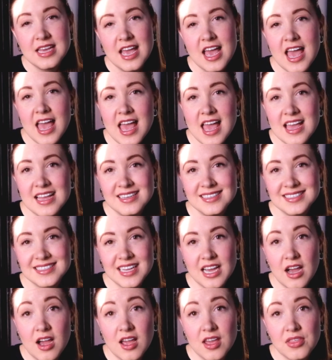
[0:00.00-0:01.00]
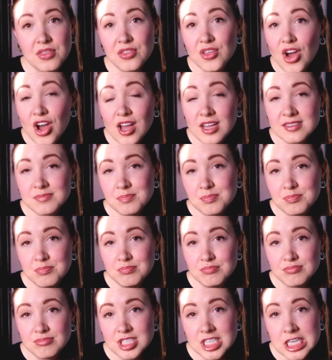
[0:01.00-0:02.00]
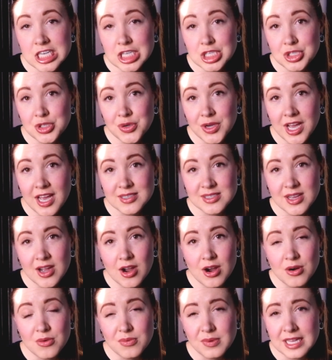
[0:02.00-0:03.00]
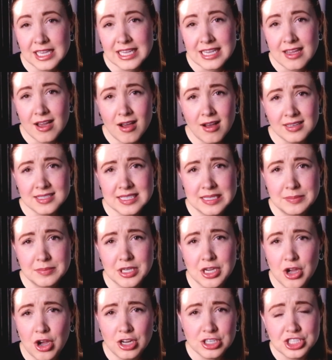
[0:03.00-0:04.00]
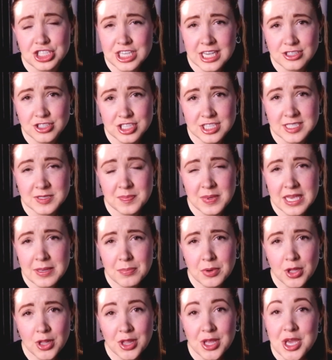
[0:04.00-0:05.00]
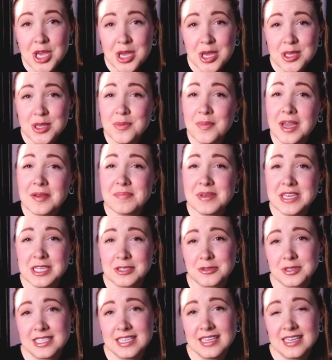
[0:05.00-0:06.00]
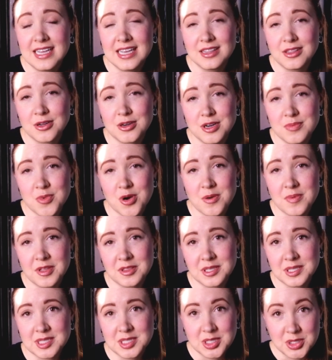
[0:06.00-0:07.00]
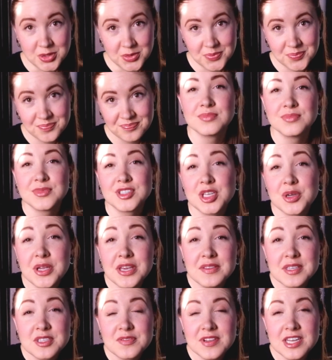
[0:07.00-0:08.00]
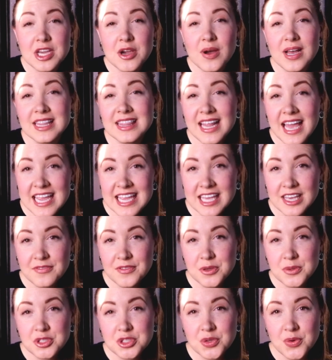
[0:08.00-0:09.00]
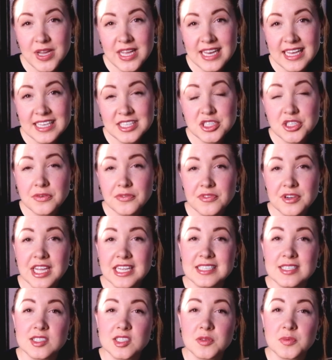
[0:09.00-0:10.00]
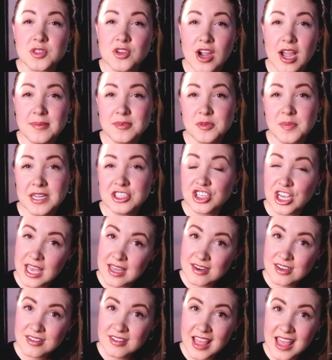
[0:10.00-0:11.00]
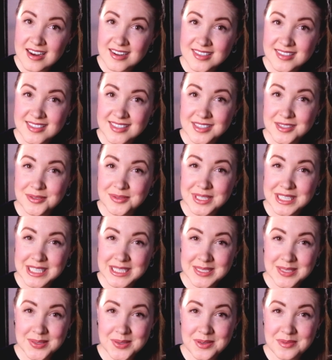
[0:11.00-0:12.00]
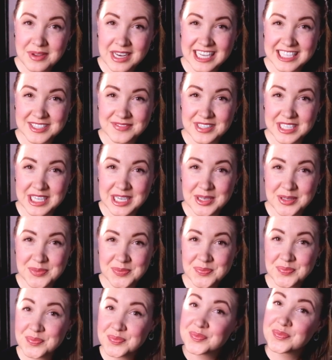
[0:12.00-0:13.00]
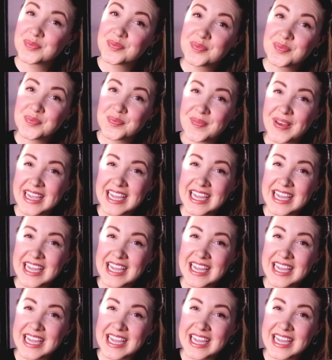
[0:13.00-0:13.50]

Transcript: And I thought, seeing as you guys are really awesome, conscientious people, you might be interested in learning more about this too. So give this video a like if you enjoyed it. Don't forget to subscribe to my channel, and I'll see you really soon in my next video. Bye